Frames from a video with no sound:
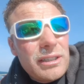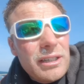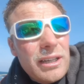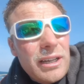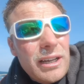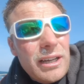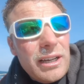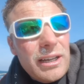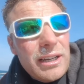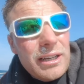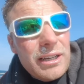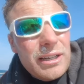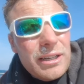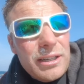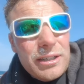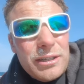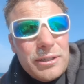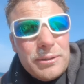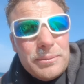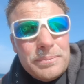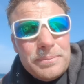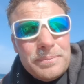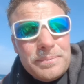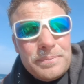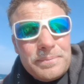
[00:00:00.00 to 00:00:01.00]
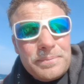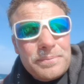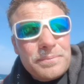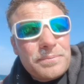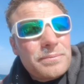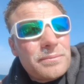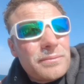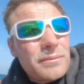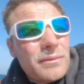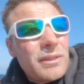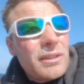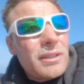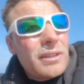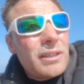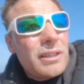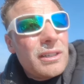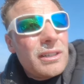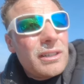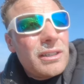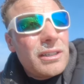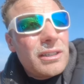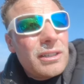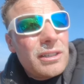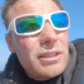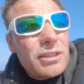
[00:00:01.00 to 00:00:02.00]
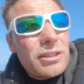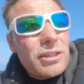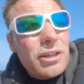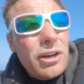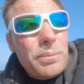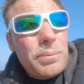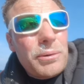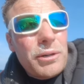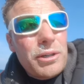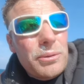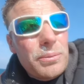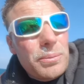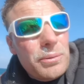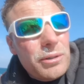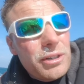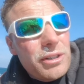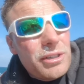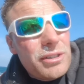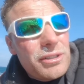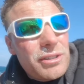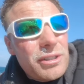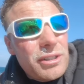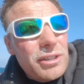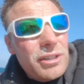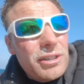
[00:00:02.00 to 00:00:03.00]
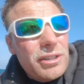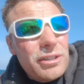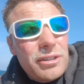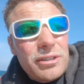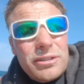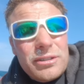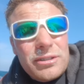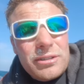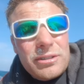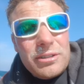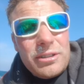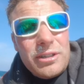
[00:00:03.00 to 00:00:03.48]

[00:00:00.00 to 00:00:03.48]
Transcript: Um, got pretty breezy,